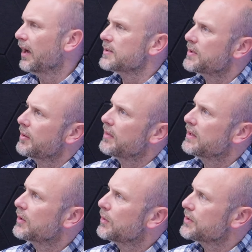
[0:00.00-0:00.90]
I suppose I'm
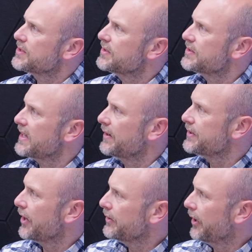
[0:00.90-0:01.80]
thinking across San
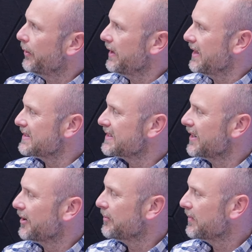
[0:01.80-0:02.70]
Antonio. It,
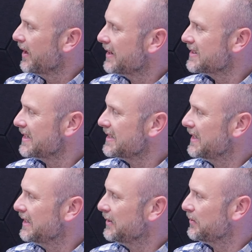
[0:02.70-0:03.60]
it's um, a
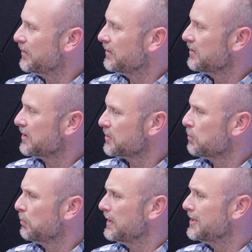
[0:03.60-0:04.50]
city of that's
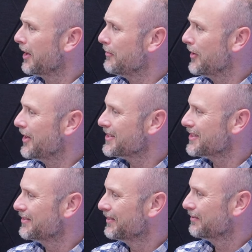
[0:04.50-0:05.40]
pretty
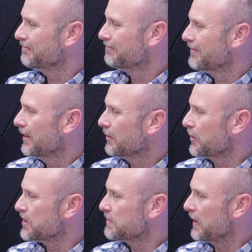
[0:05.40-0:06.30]
diverse mm -hmm.
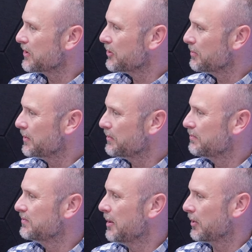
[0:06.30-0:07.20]
across the spectrum
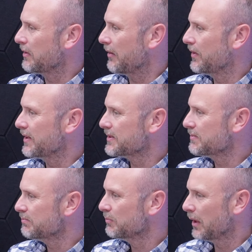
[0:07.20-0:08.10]
of
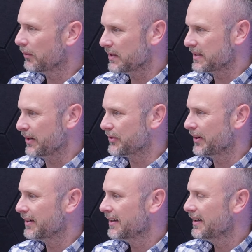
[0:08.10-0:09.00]
demographics, wealth,
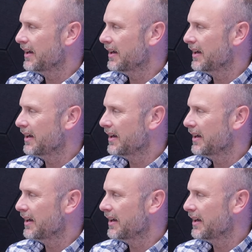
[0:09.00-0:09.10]
etc.